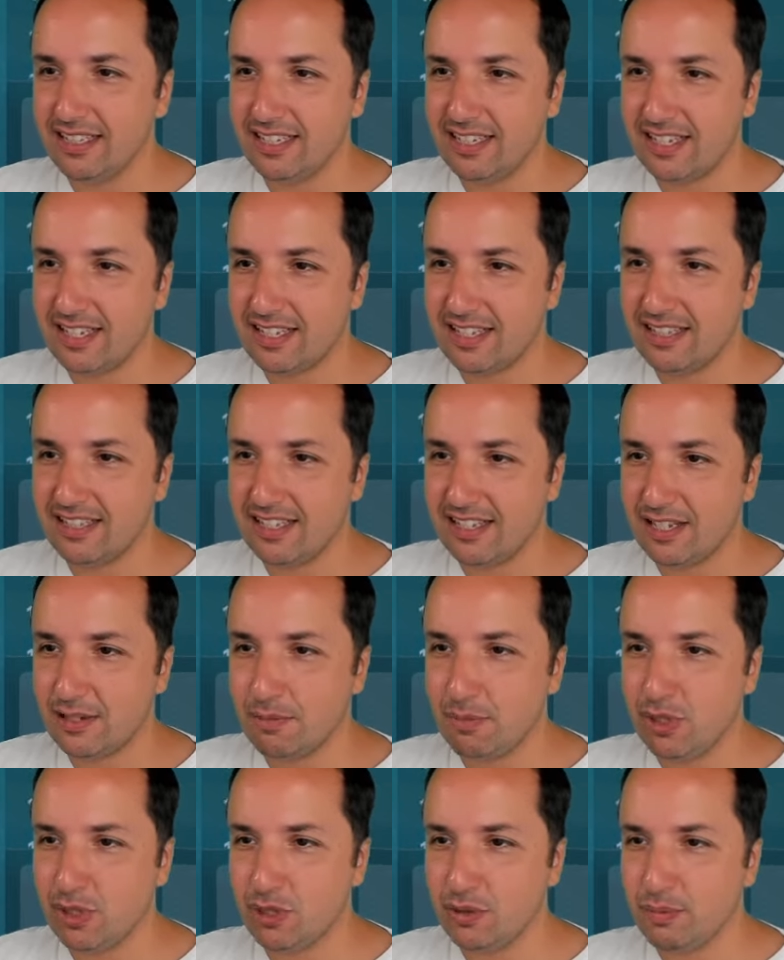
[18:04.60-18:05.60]
this, this
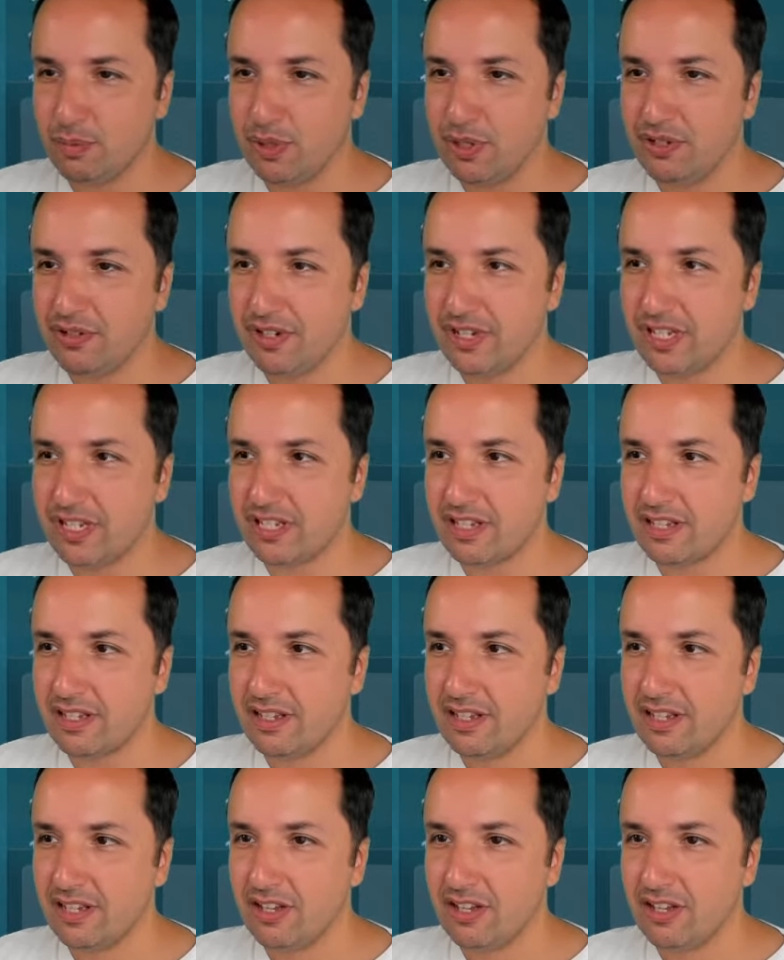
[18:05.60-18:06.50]
bishop here is...